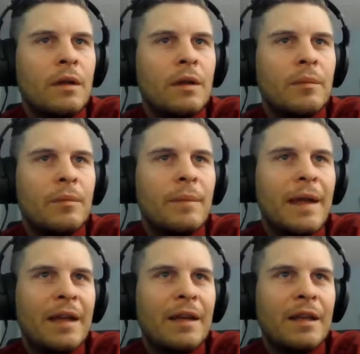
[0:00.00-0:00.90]

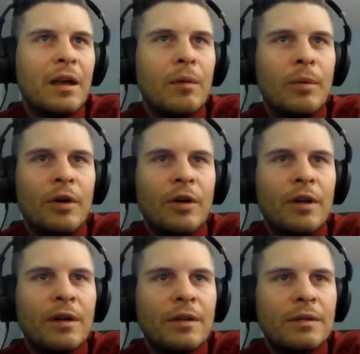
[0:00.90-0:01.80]
Manning, Alberta.
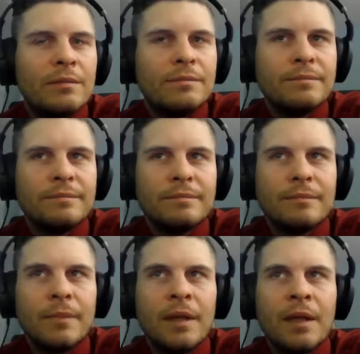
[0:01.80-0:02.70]

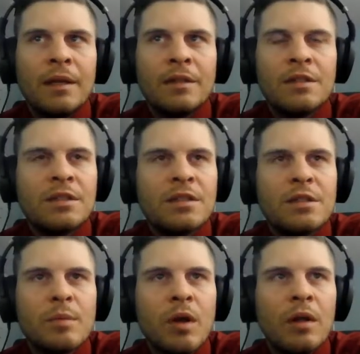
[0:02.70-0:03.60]
Manning's just a
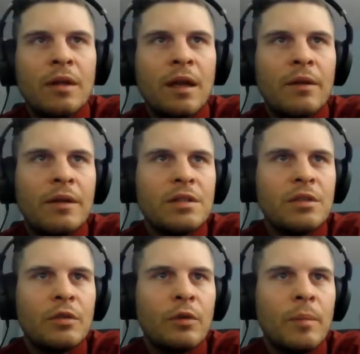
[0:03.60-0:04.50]
small town that's
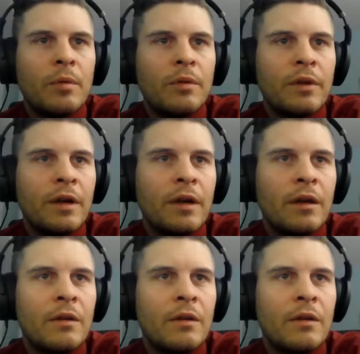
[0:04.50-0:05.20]
crippled right now.